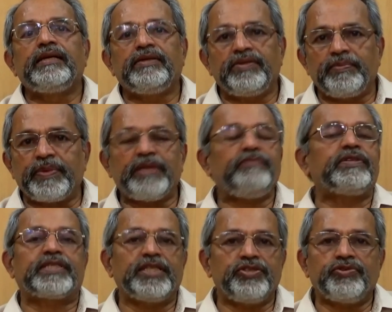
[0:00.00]
in the
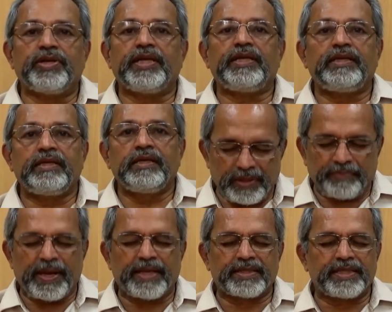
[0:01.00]
previous century, the
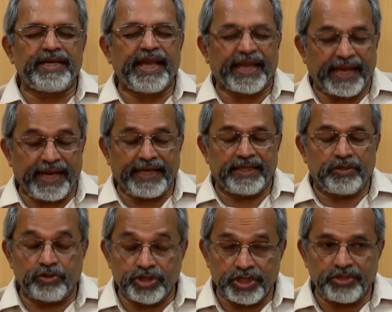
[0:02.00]
past decade,
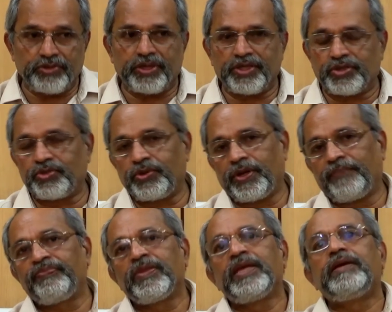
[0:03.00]
not century, sorry,
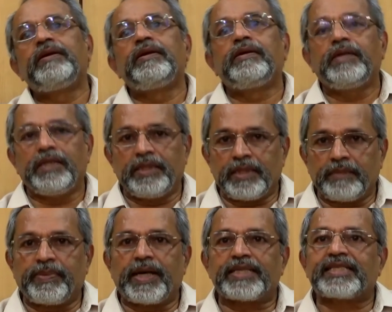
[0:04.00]
in
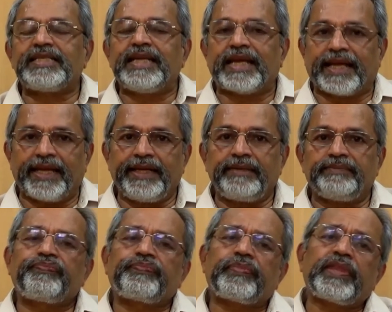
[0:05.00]
the past decade
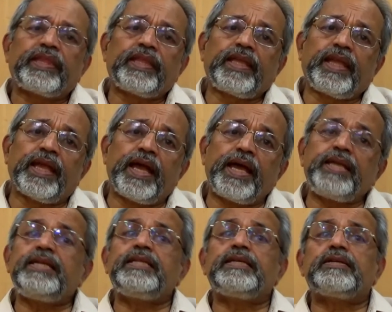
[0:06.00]

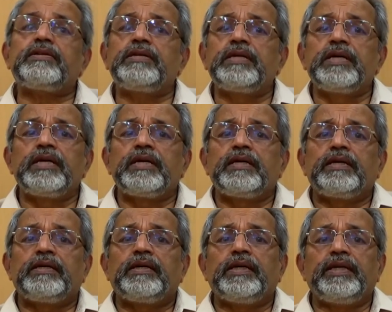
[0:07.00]
and in the
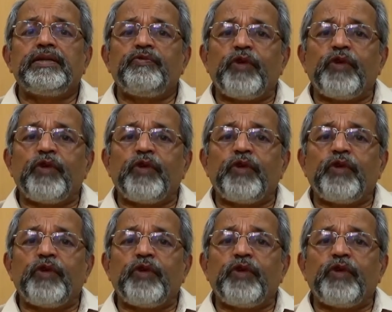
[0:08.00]
in the